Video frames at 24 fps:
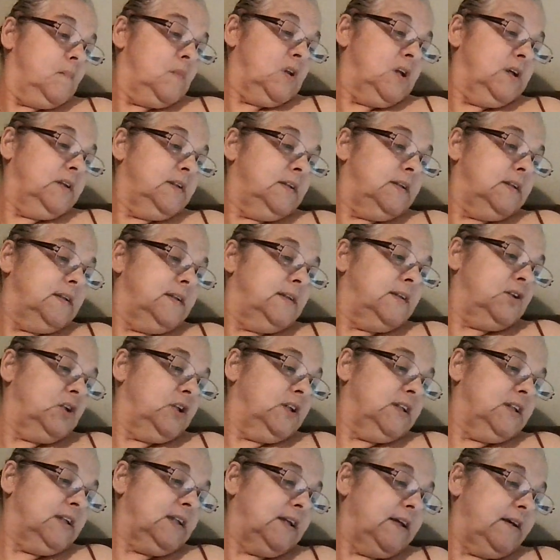because this
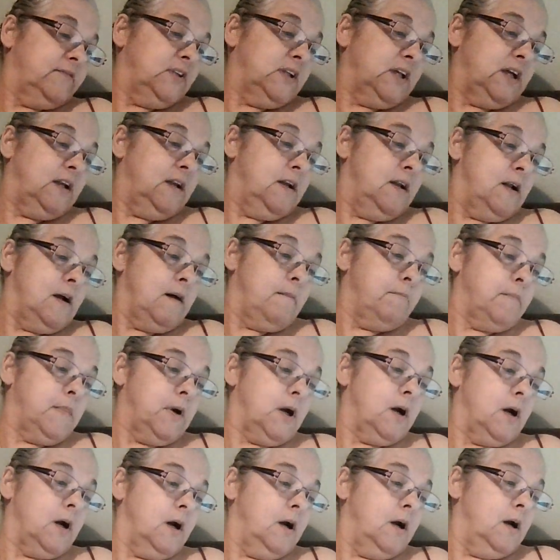just gives a
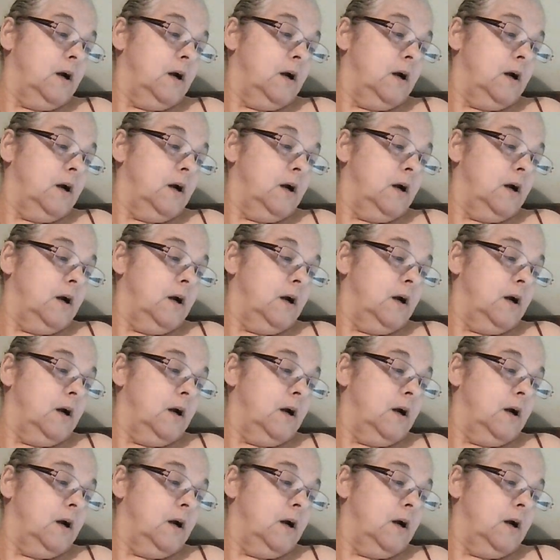number.